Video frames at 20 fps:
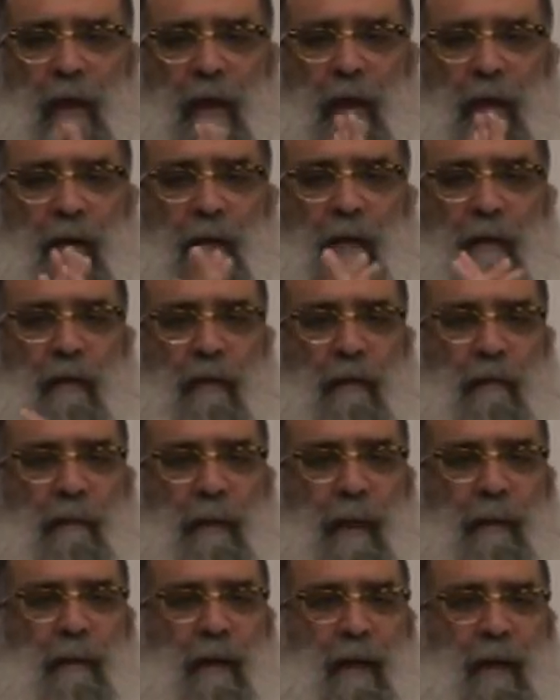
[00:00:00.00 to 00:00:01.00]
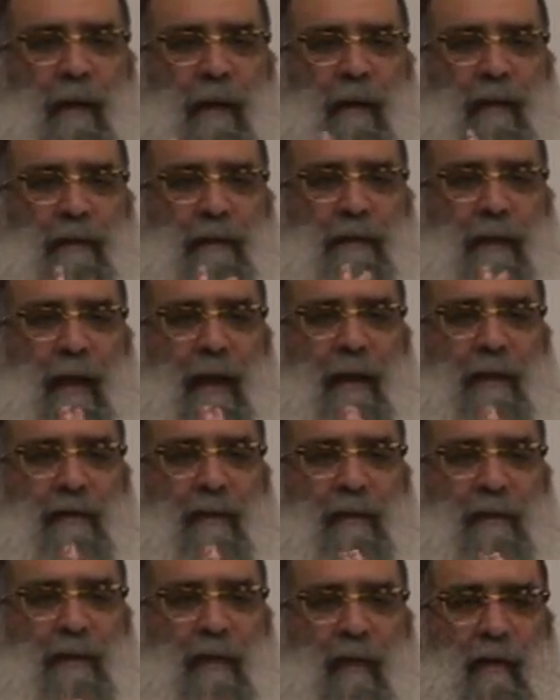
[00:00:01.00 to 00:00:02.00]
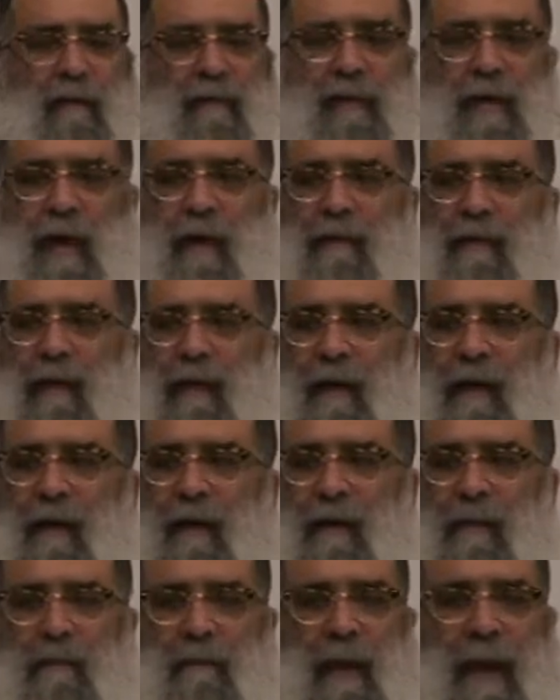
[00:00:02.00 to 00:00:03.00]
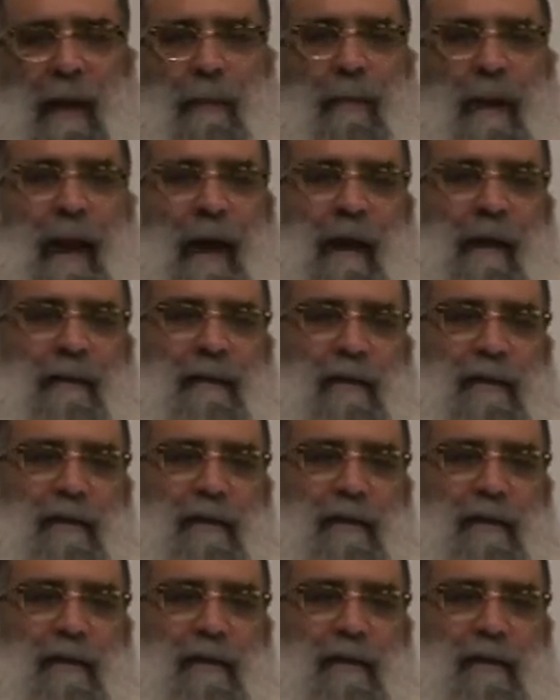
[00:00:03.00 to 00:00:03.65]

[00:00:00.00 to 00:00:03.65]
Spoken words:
you know, maybe a steak. So instead of driving a Maybach,